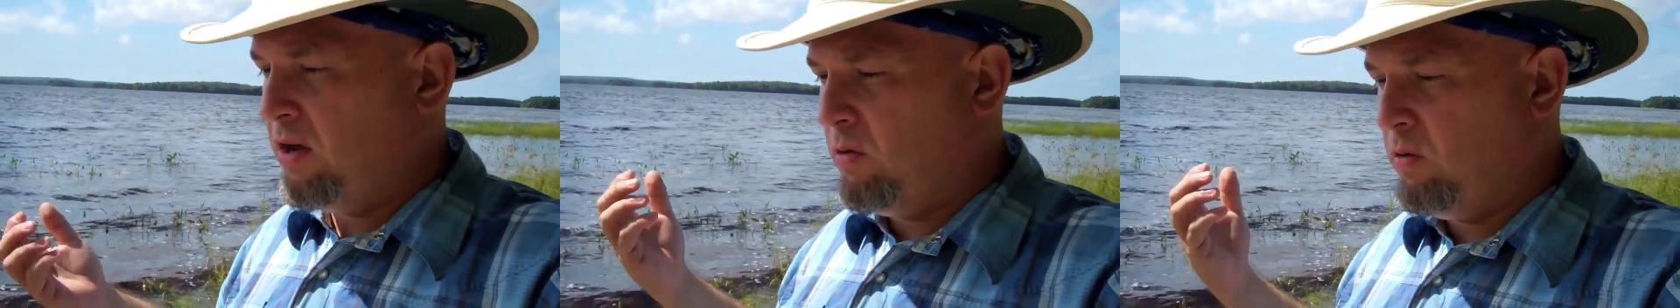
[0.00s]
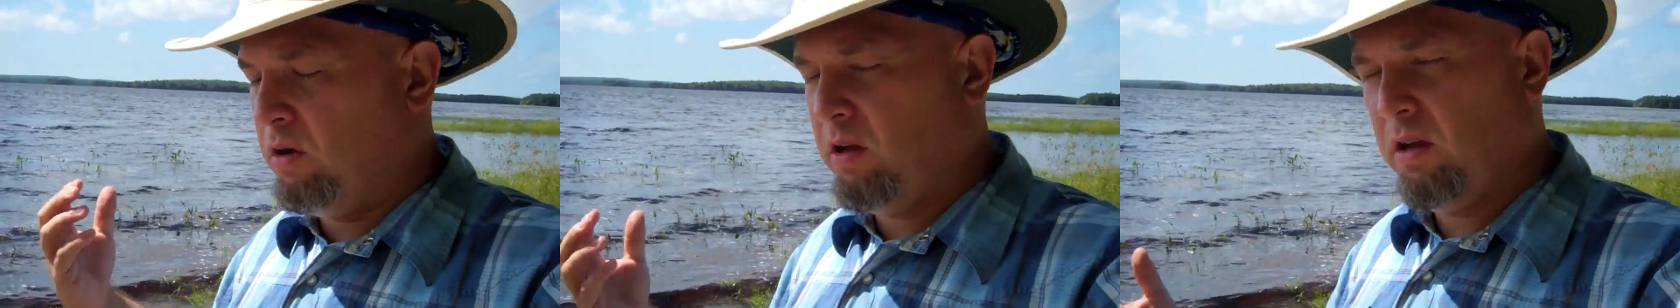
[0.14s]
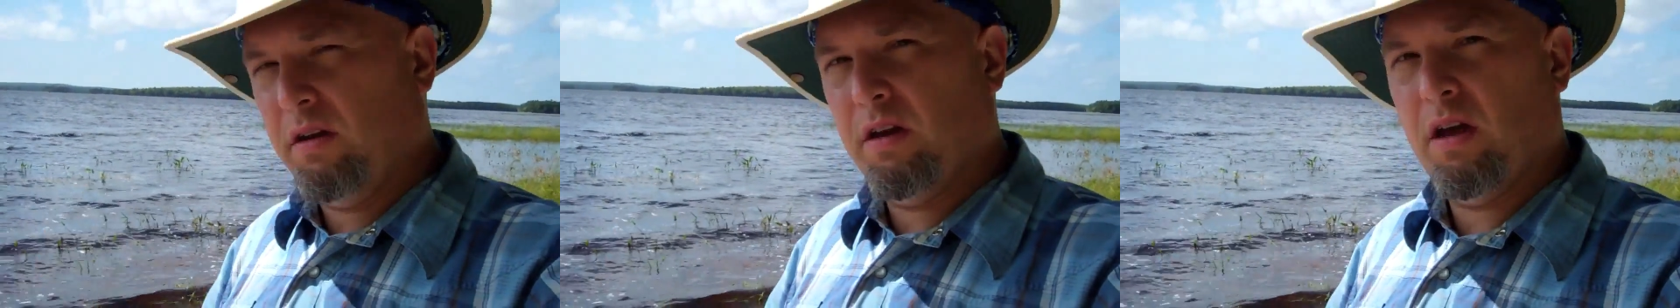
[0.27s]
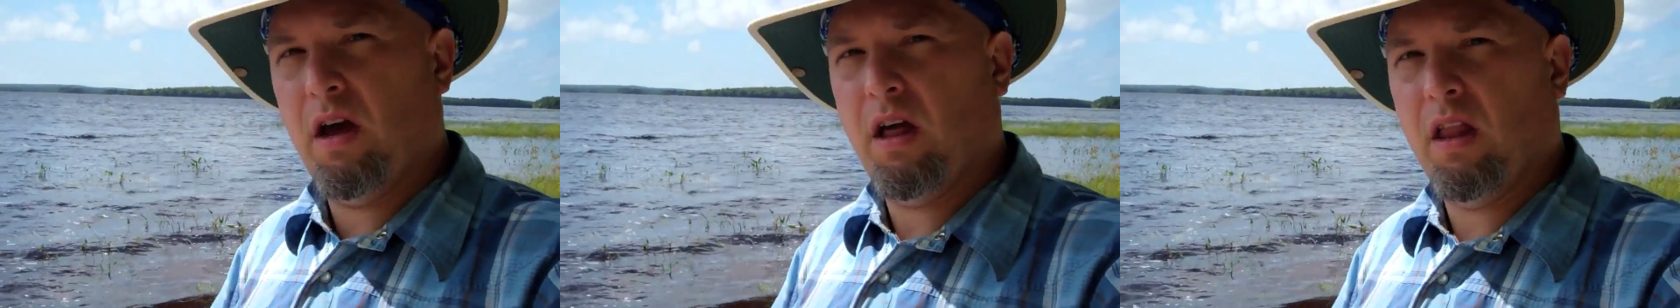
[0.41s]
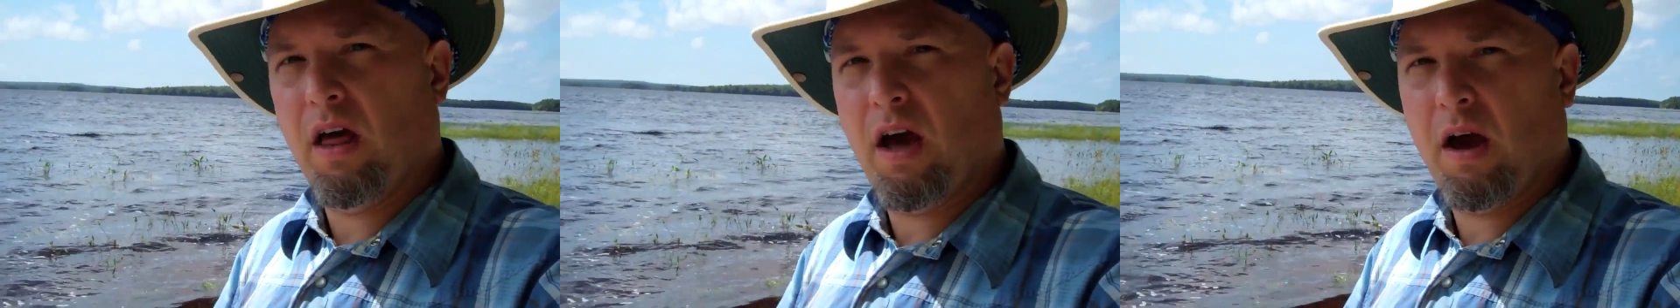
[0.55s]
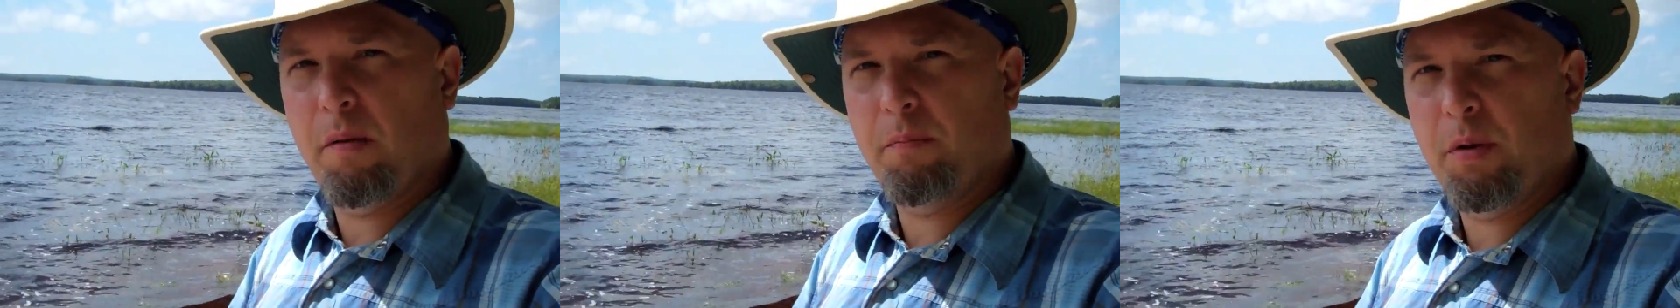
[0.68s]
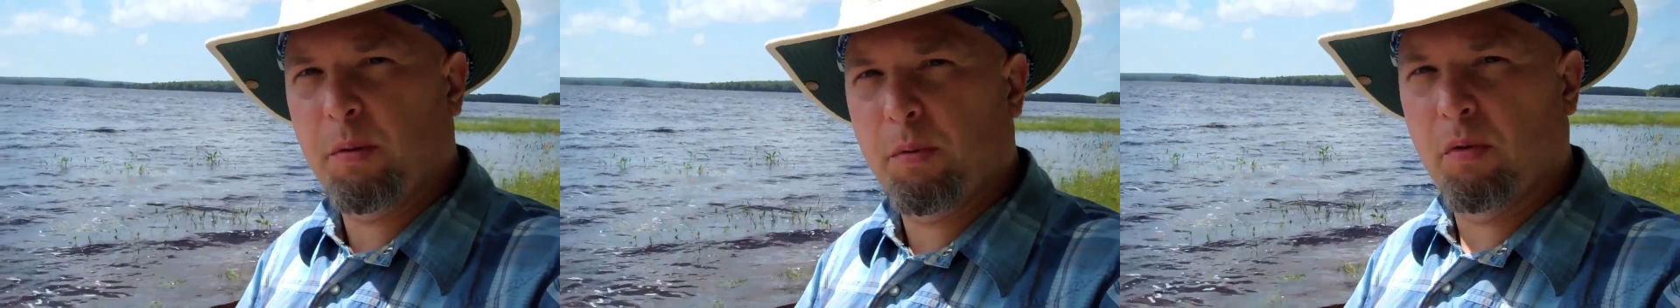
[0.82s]
really not a
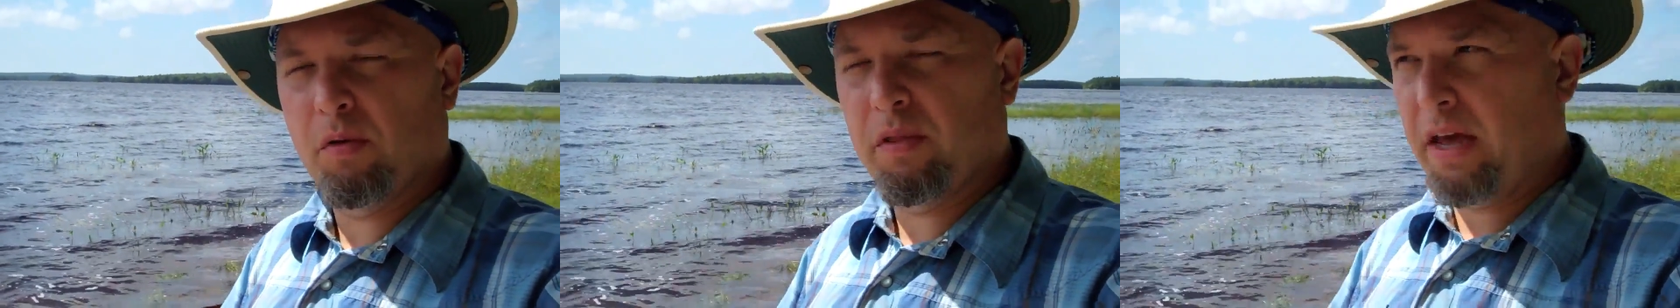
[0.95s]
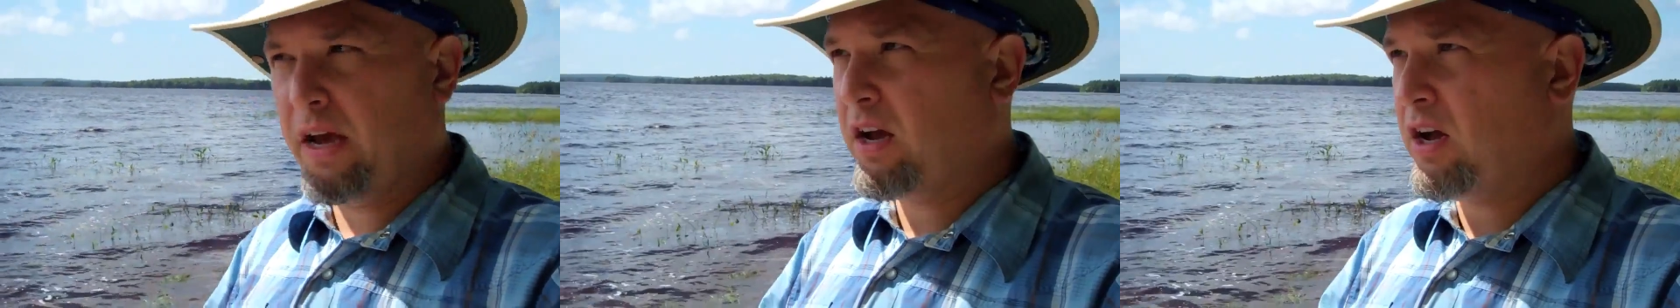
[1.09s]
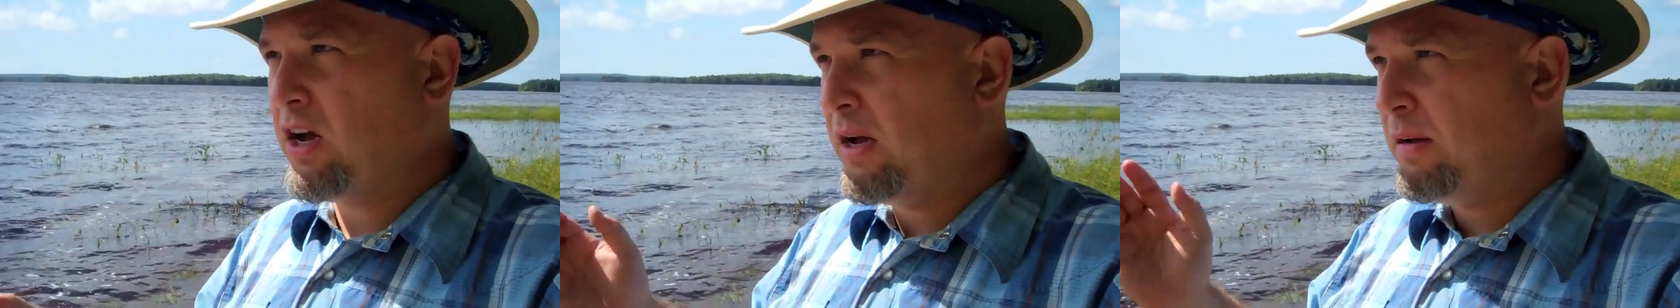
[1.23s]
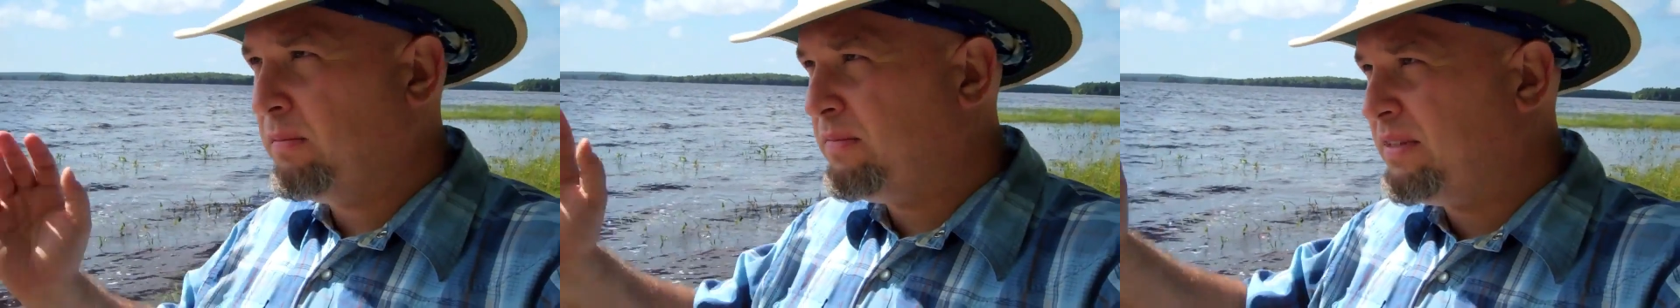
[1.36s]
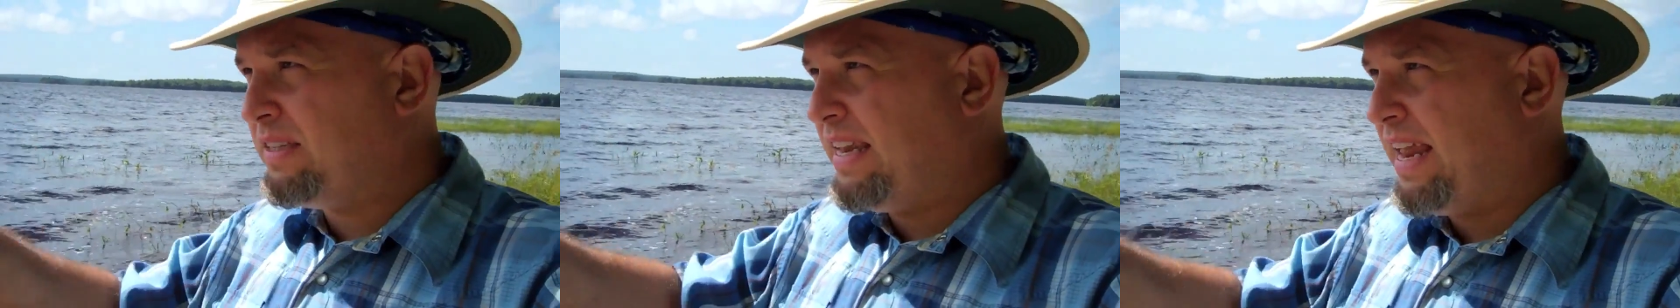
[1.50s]
lot of people that comes